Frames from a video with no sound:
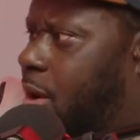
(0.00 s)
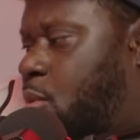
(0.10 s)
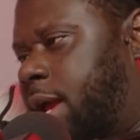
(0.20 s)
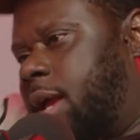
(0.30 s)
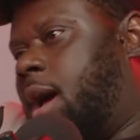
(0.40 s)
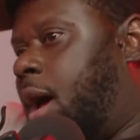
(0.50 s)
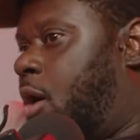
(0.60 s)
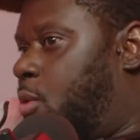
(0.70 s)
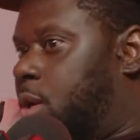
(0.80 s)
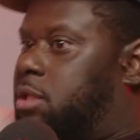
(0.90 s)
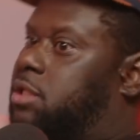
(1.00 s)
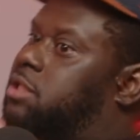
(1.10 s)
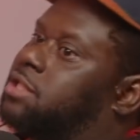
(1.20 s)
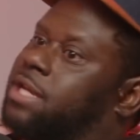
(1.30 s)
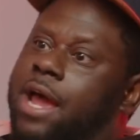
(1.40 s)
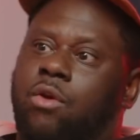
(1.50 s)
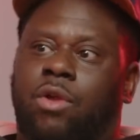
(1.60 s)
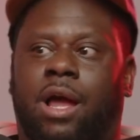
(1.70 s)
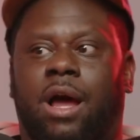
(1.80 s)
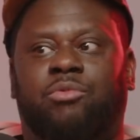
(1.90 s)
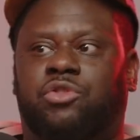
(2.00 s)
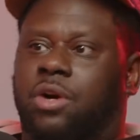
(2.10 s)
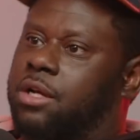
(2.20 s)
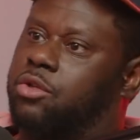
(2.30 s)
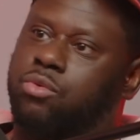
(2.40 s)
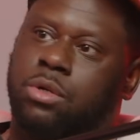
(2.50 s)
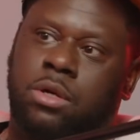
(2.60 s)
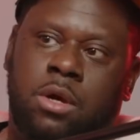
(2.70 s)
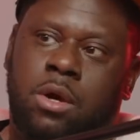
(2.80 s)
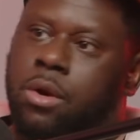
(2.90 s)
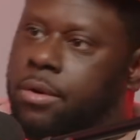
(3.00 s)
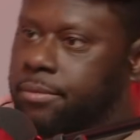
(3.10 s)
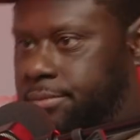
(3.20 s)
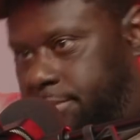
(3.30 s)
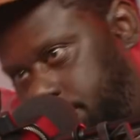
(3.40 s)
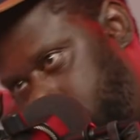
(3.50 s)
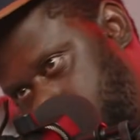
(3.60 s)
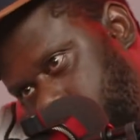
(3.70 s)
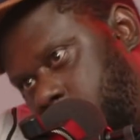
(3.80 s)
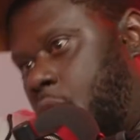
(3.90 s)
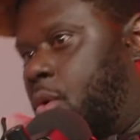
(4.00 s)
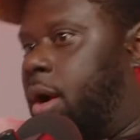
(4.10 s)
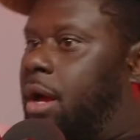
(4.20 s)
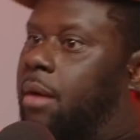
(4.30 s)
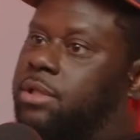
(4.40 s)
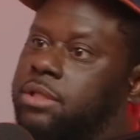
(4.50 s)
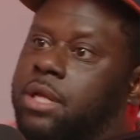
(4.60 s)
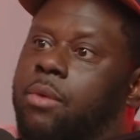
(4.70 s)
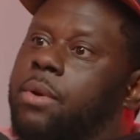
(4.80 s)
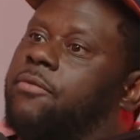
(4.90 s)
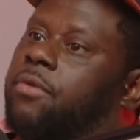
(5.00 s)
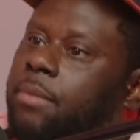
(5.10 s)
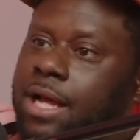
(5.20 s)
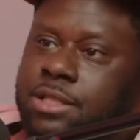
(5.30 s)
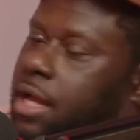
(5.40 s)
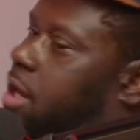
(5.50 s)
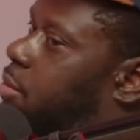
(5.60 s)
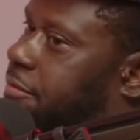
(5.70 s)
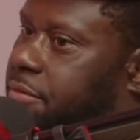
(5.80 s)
wait, I don't want it to sound like I'm trying to do yeah. You know what? I'm gonna stay you. away from. I stayed away from